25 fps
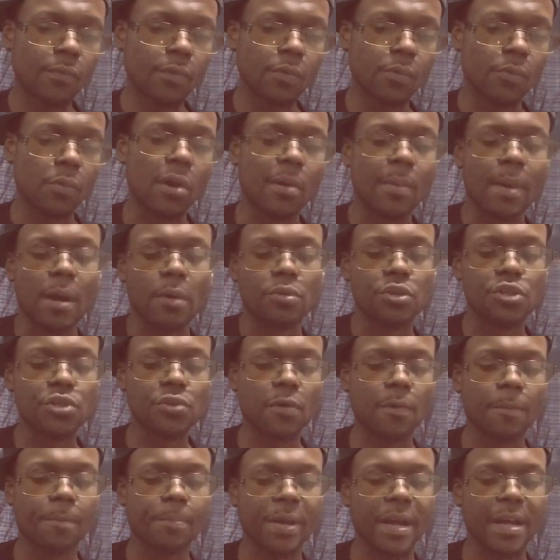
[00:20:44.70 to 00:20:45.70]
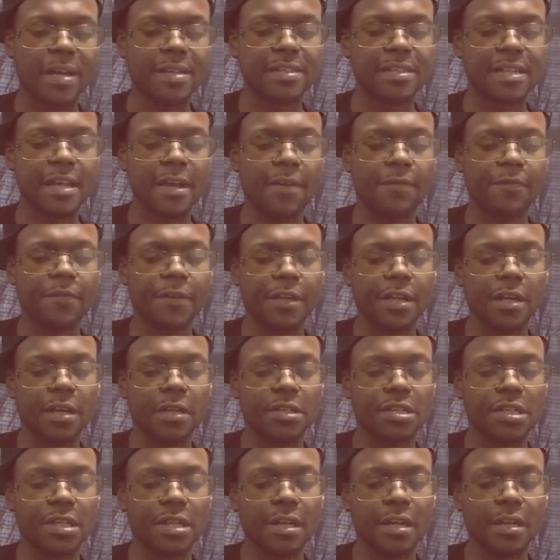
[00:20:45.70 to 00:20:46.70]
Worry about what you're going to pass down for your,
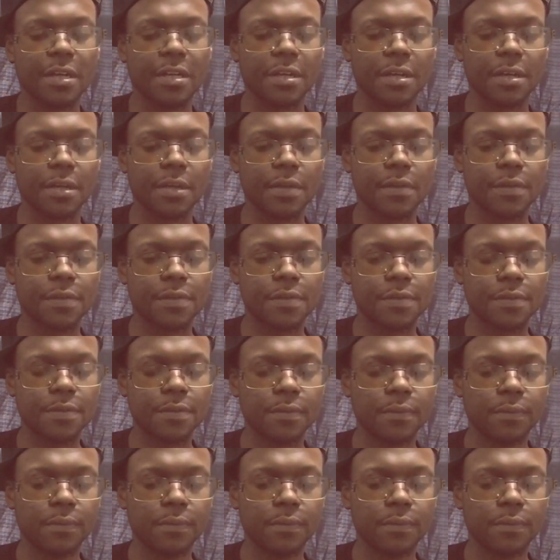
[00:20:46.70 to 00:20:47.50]
to your kids.